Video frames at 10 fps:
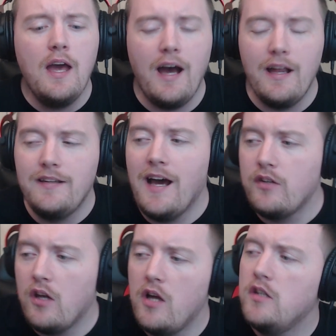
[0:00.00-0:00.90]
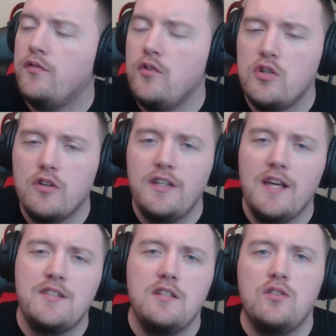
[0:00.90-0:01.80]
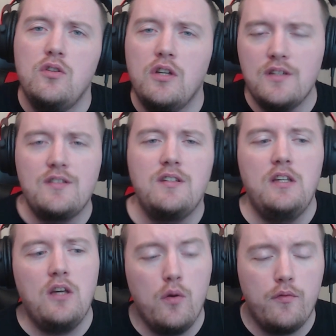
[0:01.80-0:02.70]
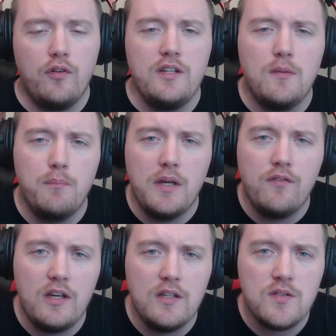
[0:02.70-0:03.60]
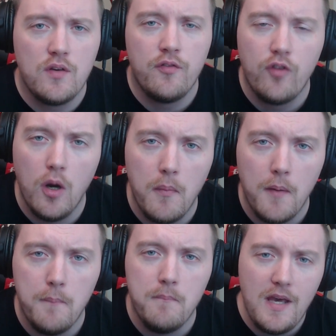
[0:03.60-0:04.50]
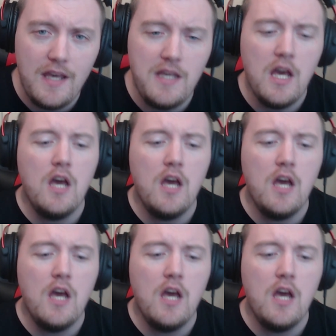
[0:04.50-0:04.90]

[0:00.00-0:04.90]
And down the line in the future in Destiny 2, you're going to see hopefully some big things from me.